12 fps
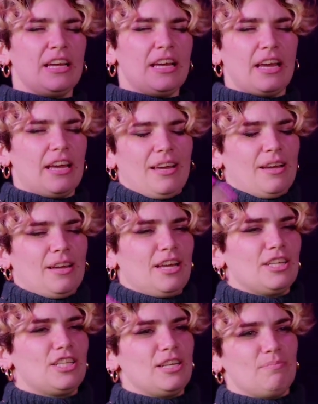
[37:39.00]

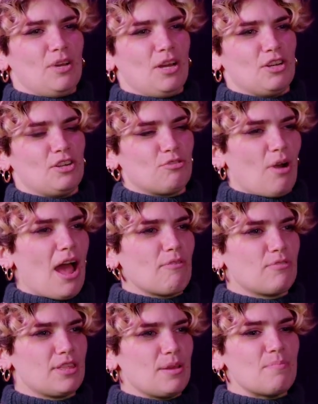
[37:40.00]
a deep drive
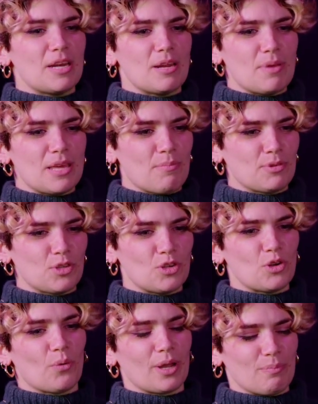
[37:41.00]
within me to be the most
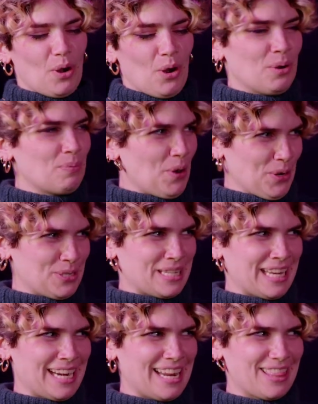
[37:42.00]
annoying
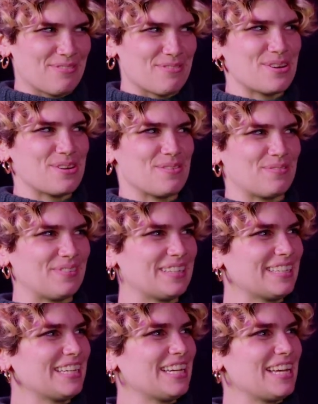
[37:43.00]
person in the room.
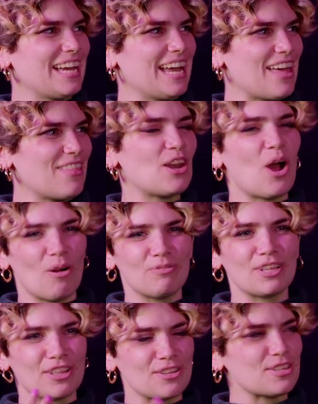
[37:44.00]
And then
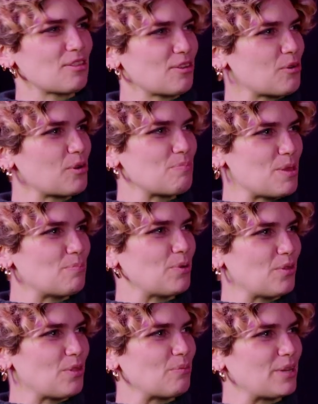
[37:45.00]
hopefully there's other annoying people,
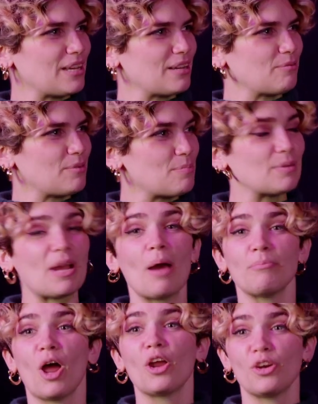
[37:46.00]
and then we become
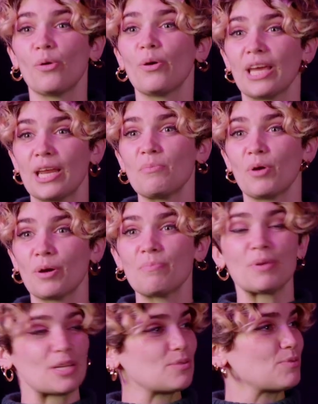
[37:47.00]
not annoying anymore
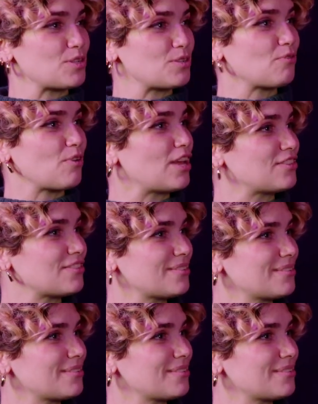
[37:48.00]
because we're just friends.